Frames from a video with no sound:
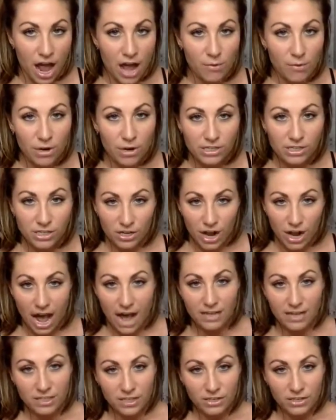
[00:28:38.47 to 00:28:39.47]
I want you to
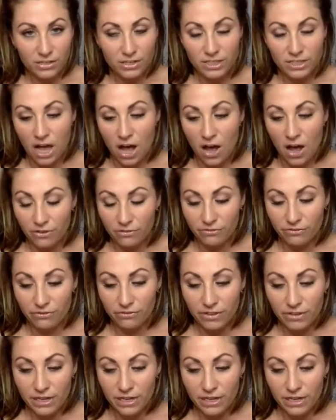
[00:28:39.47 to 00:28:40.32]
ask yourself,